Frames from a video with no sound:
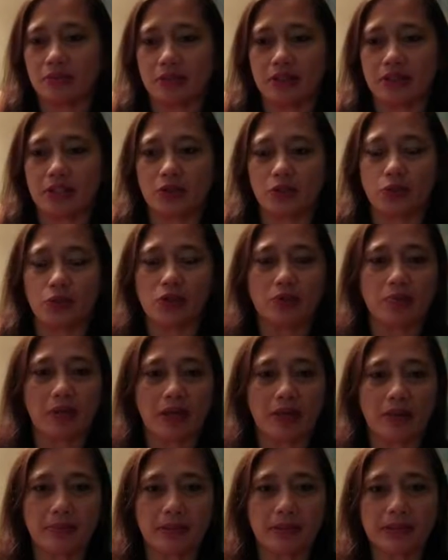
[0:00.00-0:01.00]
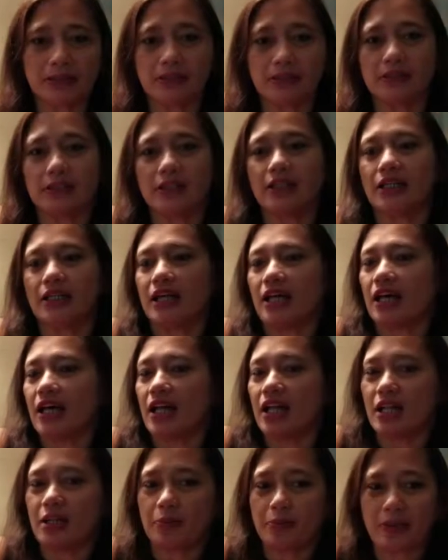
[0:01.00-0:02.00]
deal with babies,
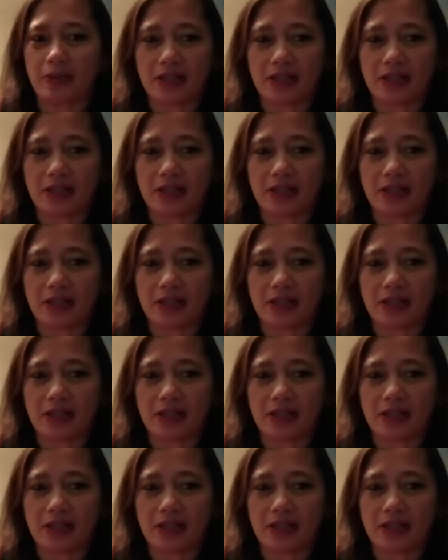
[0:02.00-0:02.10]
help